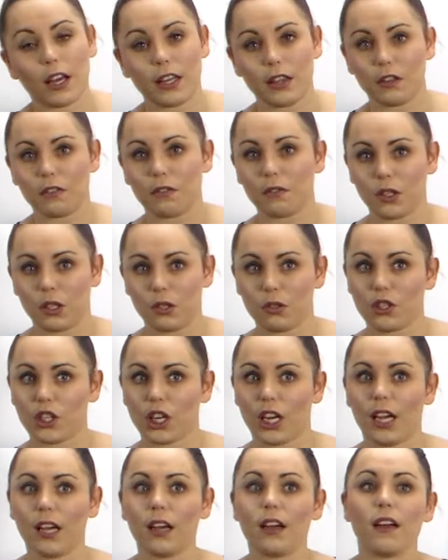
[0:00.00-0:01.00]
in the
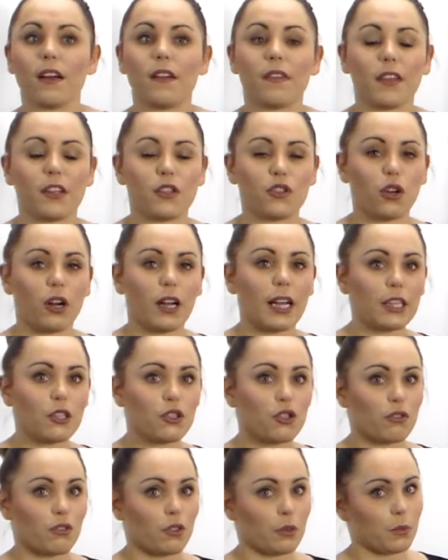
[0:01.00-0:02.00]
future that are
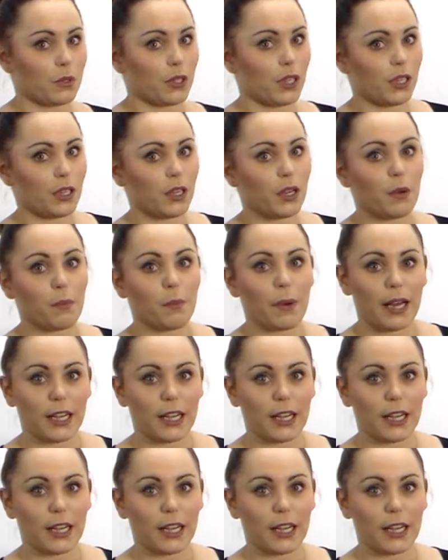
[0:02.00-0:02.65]
interrupted